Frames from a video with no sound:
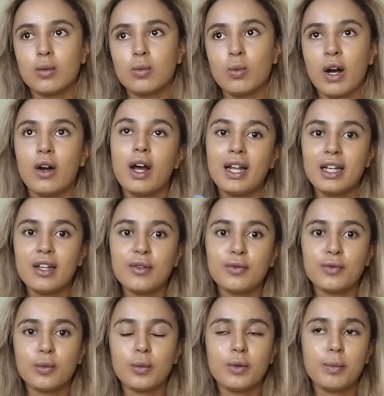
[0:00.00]
well,
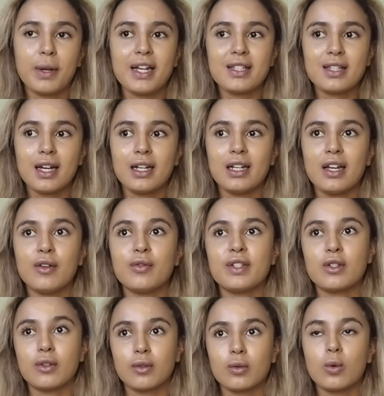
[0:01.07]
the place that I live
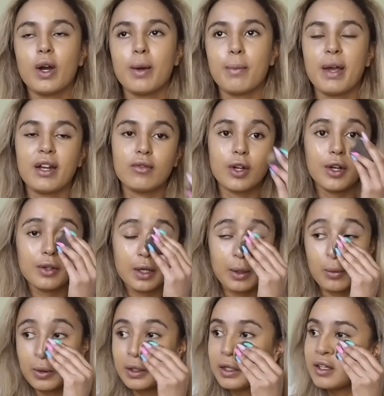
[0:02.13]
is on quite a main road, and I
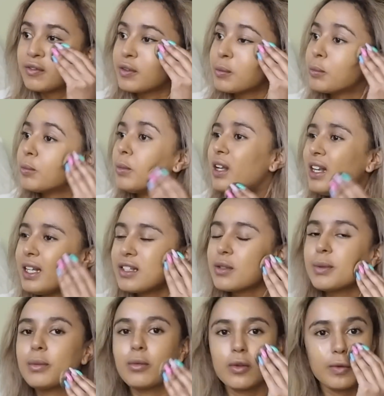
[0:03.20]
want to live in a
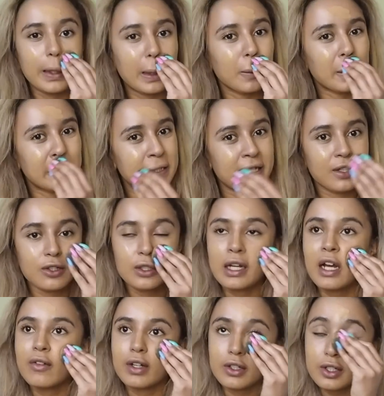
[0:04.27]
little bit more of like a residential
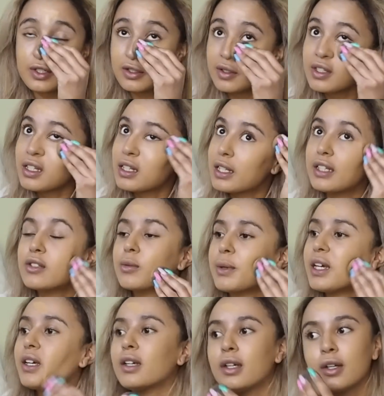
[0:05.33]
area, just so it's a little
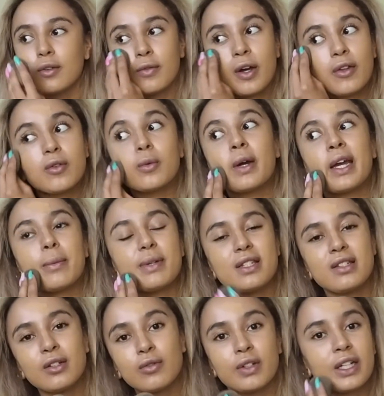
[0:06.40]
bit further away, but
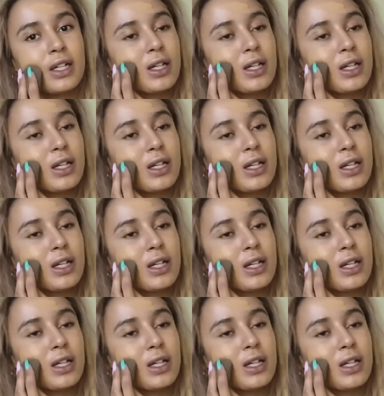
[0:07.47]
still really